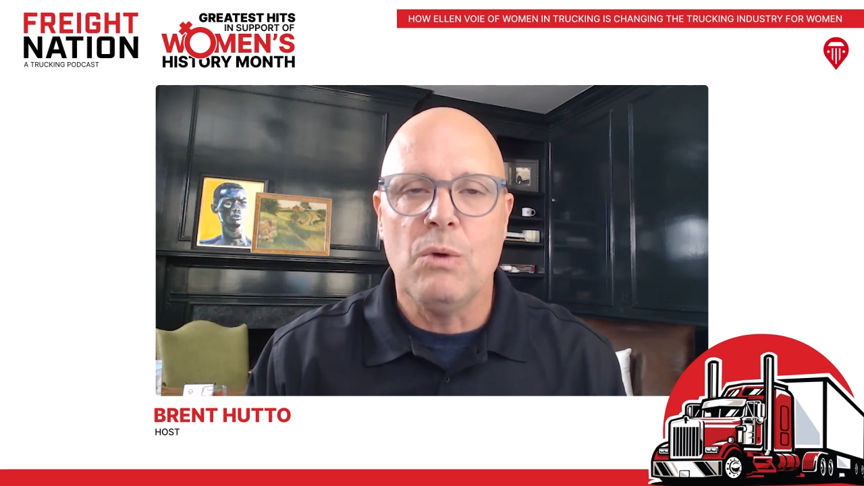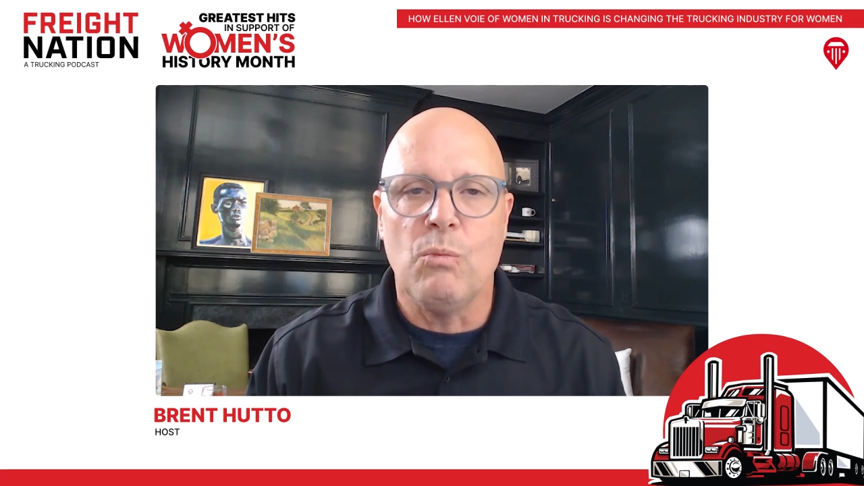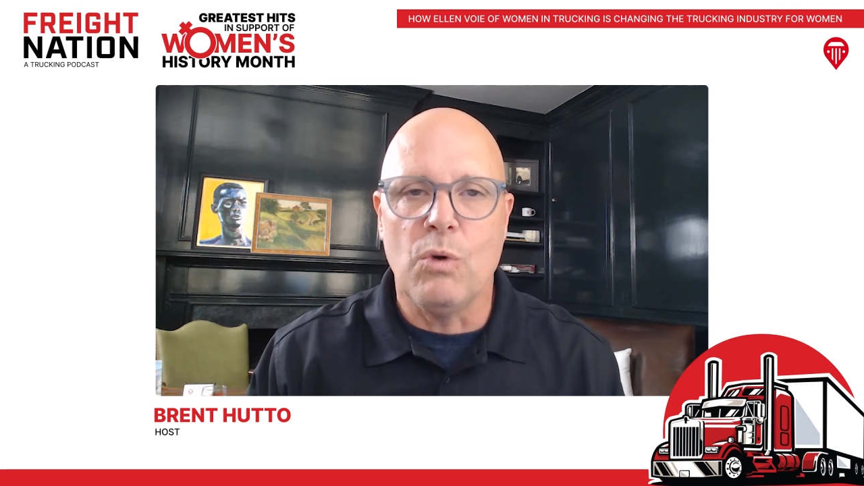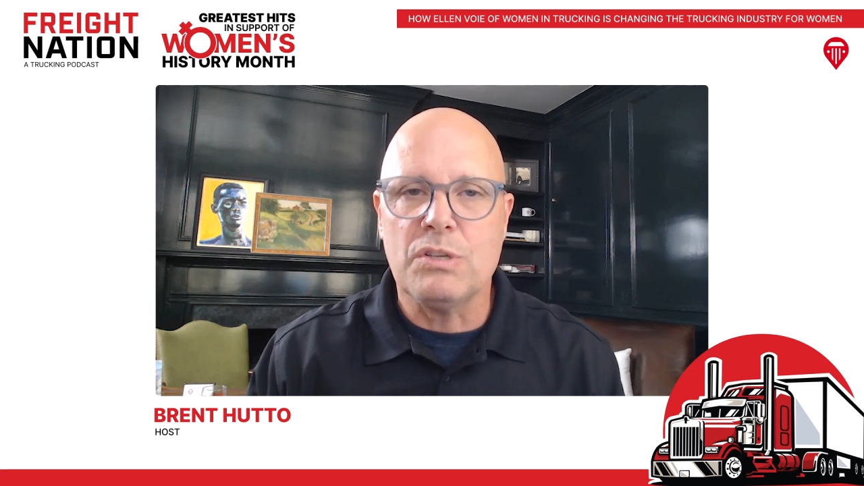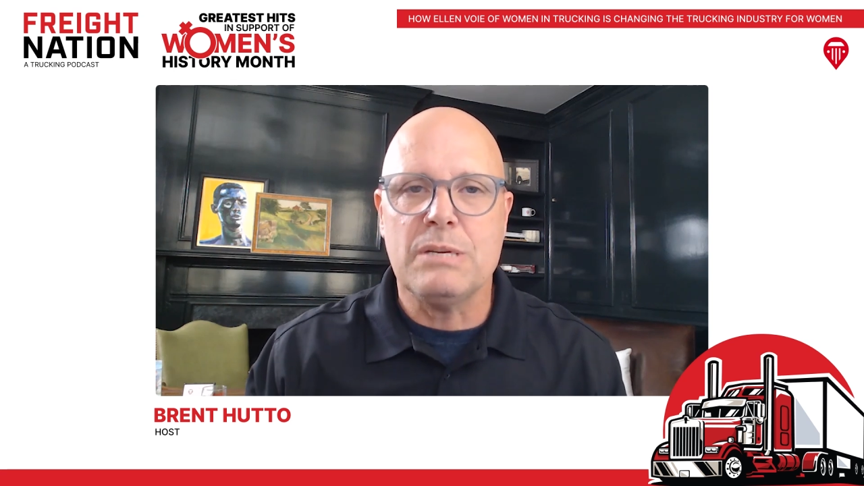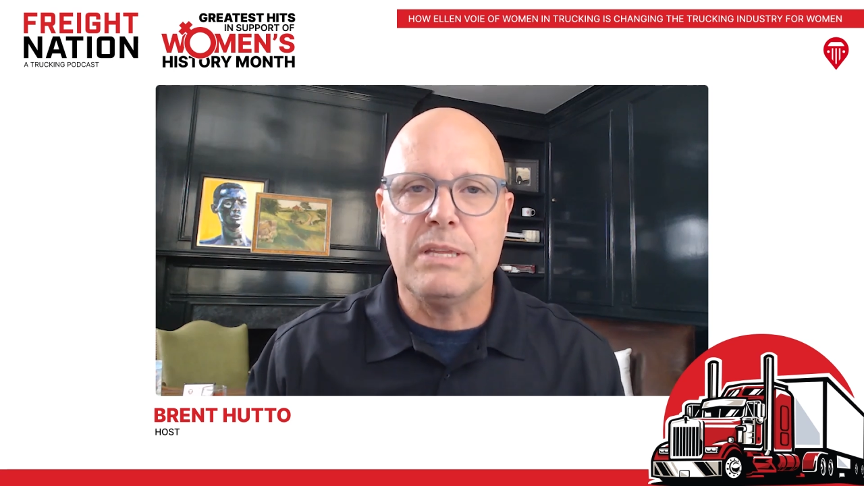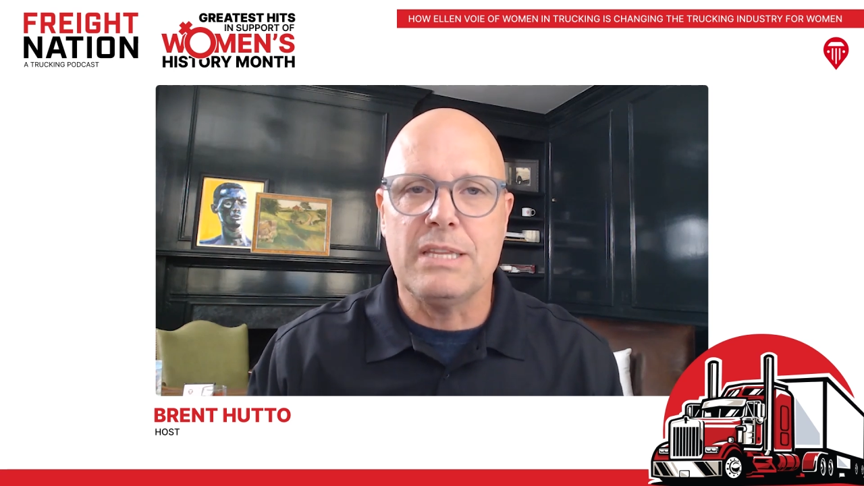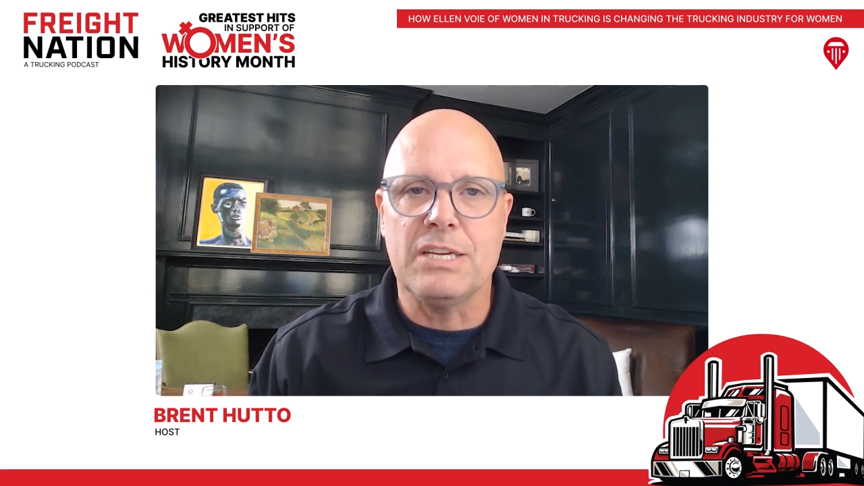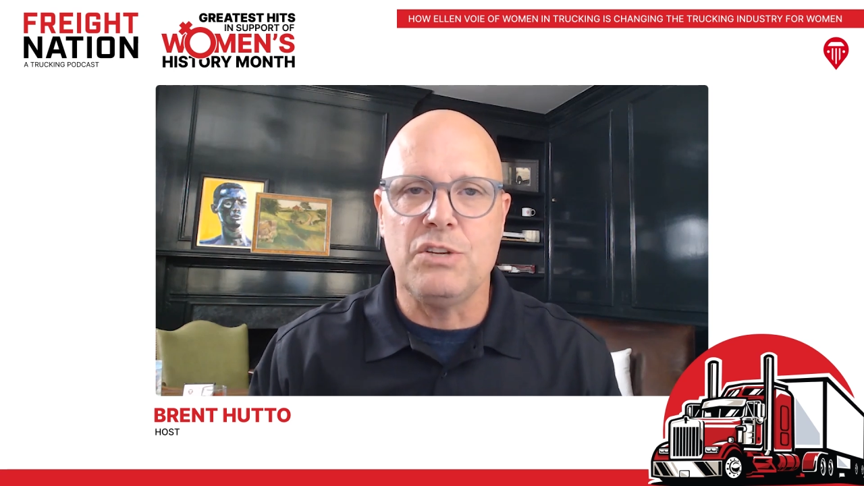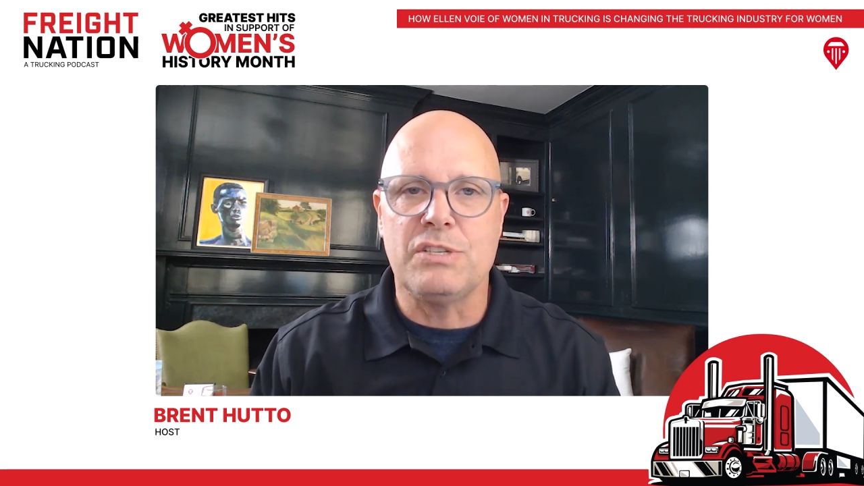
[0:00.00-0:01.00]
What are some of the
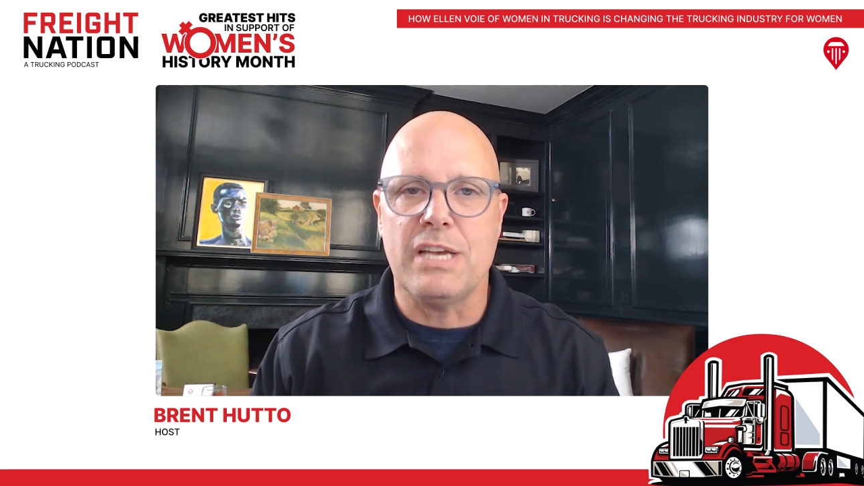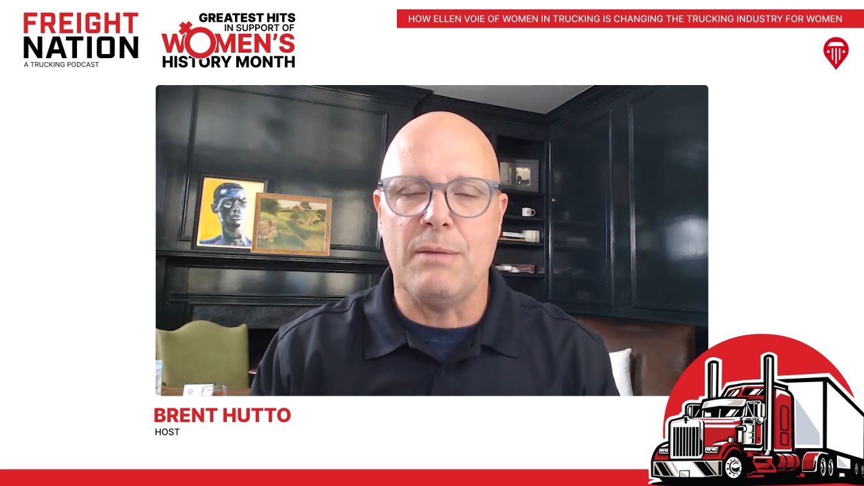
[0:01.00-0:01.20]
things you'd say